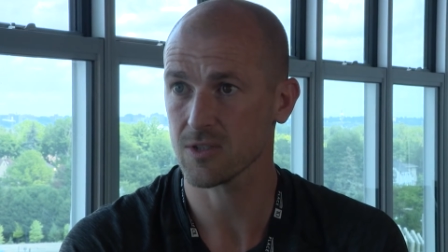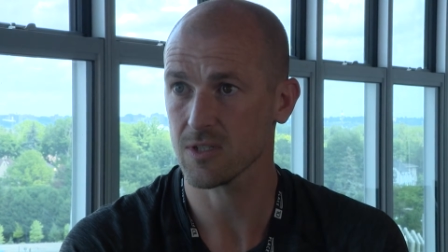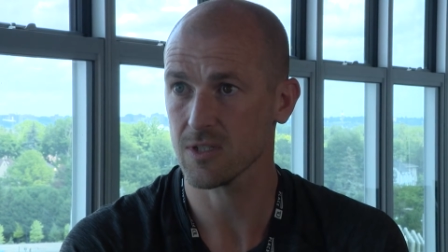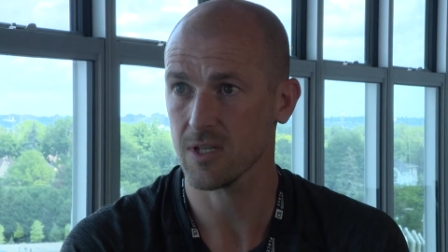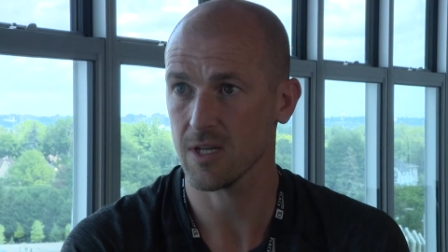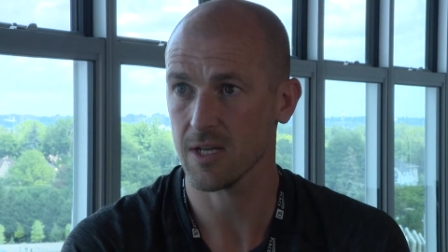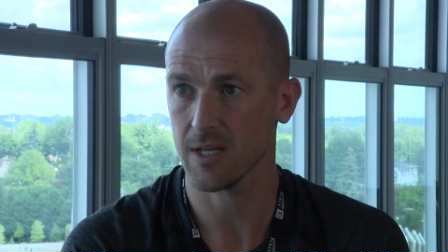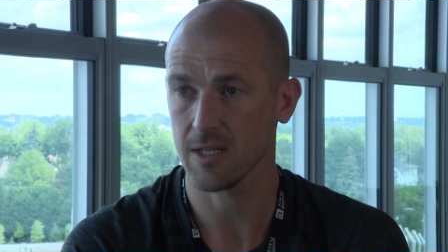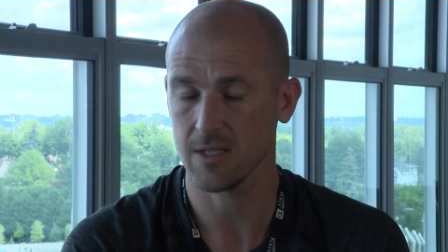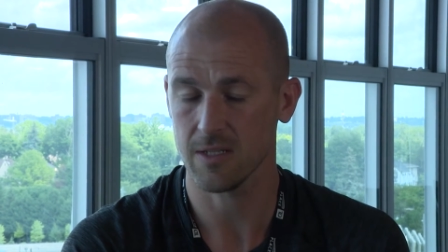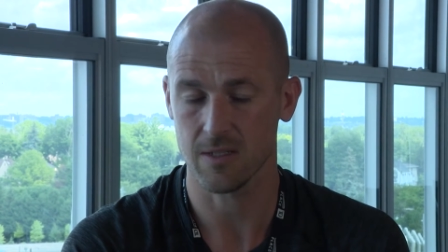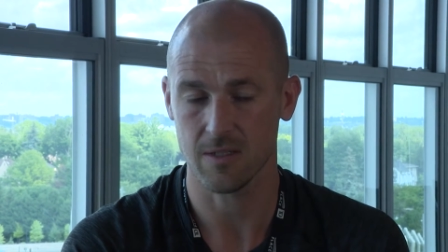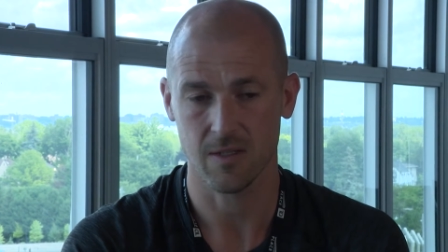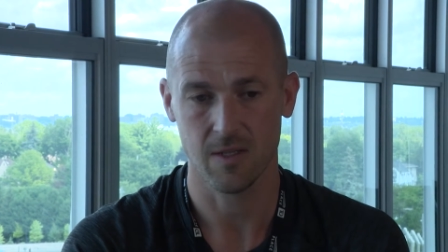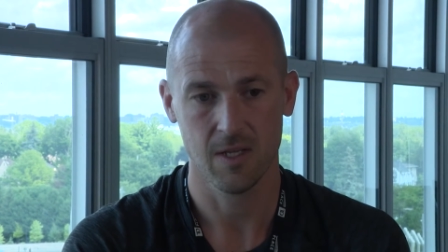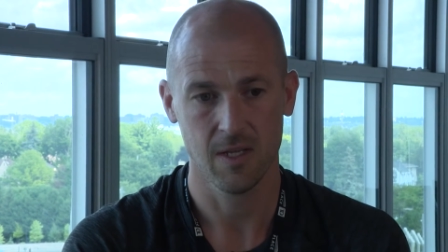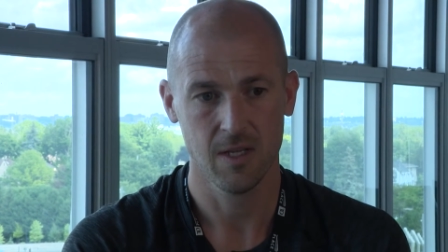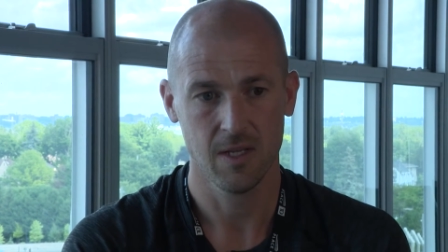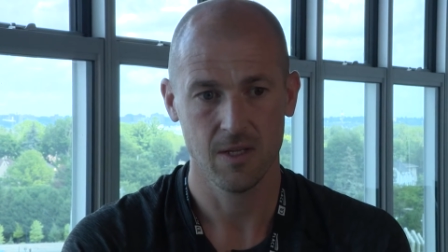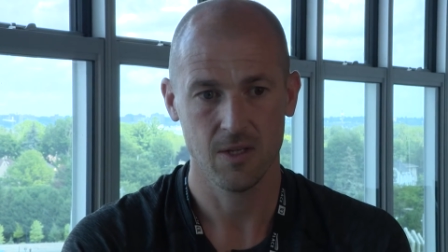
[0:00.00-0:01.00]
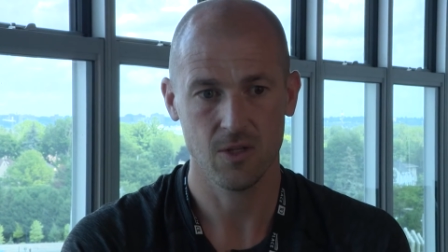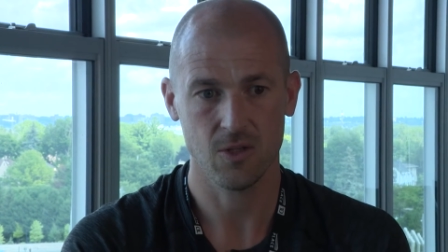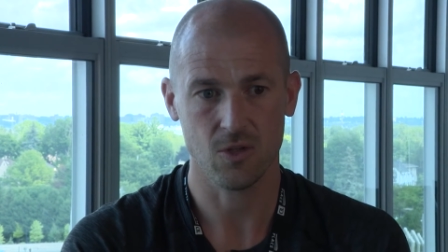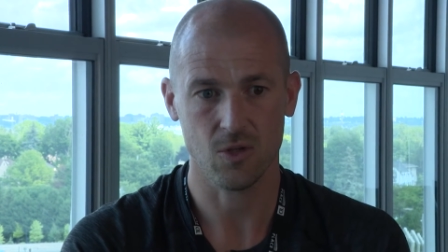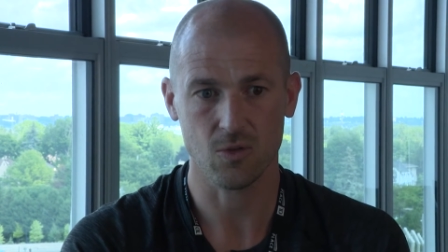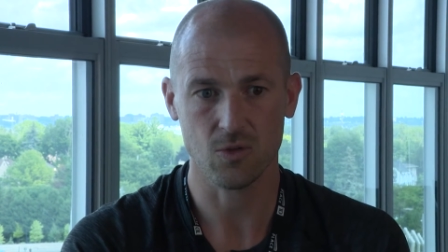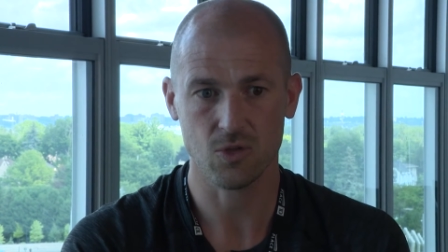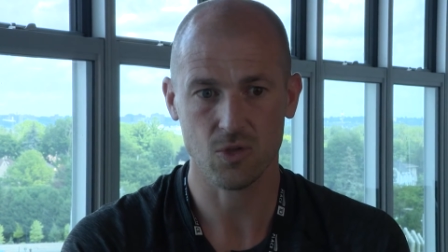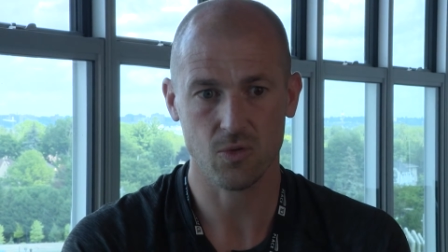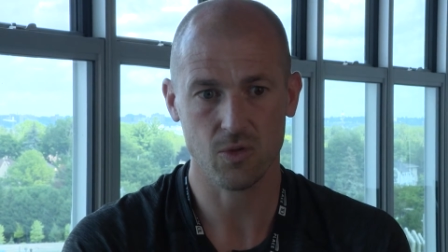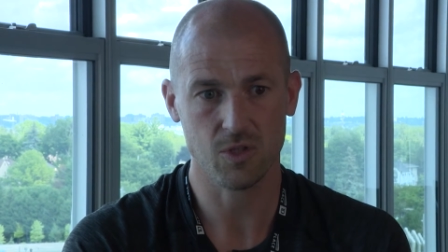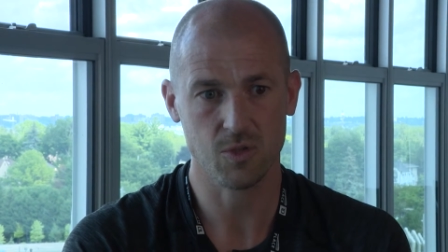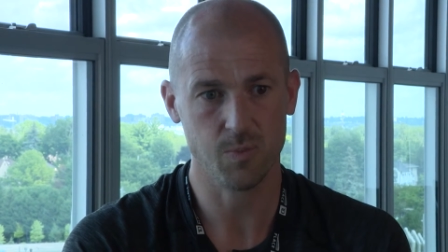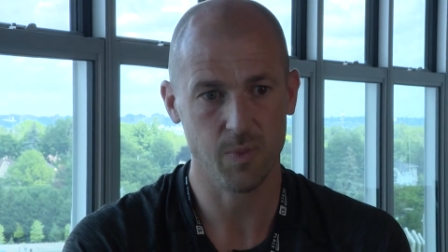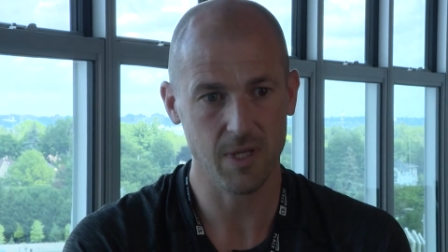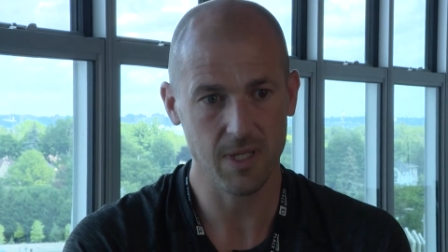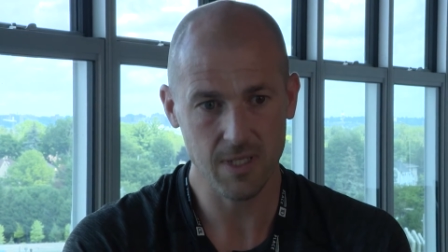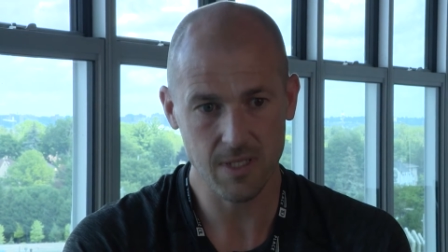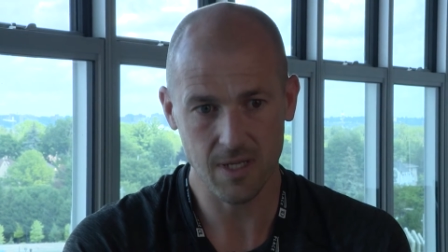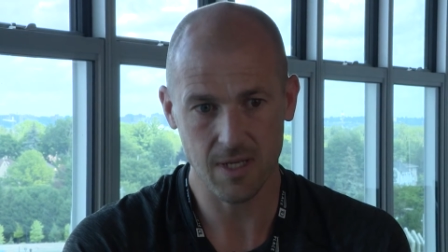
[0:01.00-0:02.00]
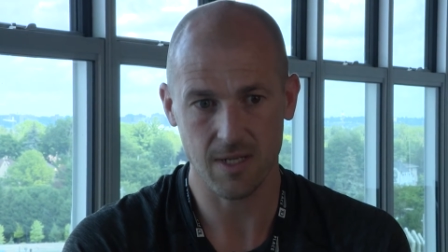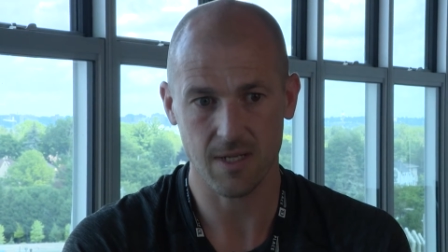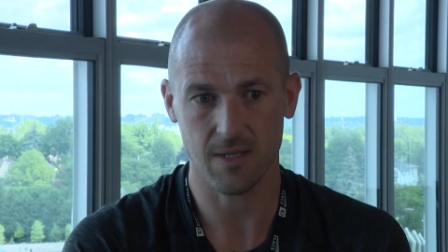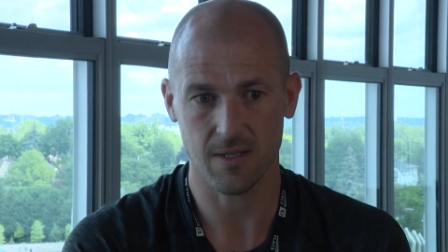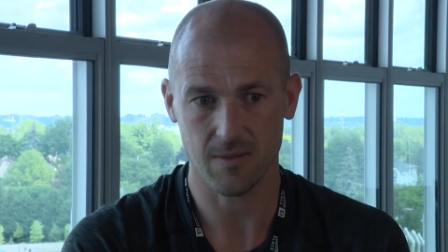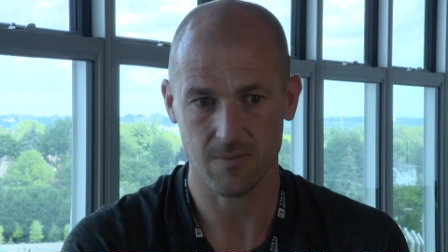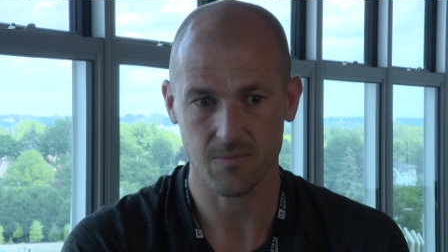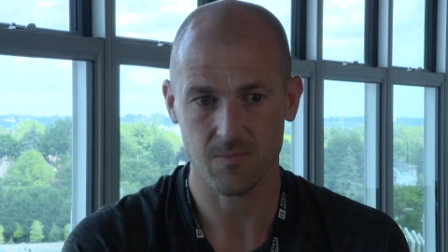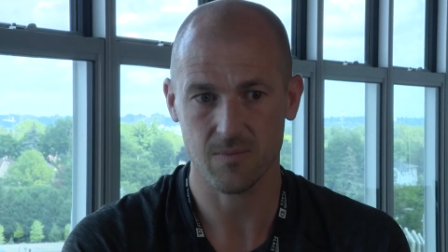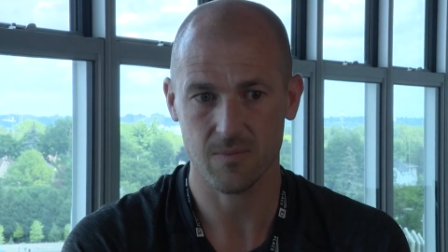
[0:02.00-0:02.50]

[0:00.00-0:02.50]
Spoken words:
and so it's been a